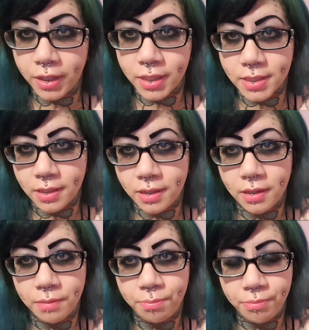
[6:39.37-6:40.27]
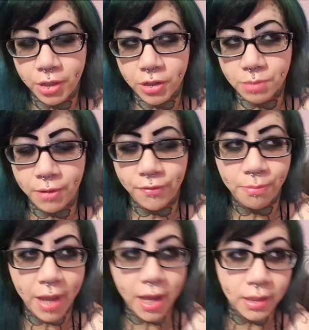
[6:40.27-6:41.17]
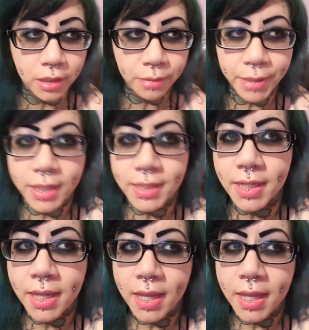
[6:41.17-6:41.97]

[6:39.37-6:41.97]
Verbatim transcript: because so it goes above the bat a little bit.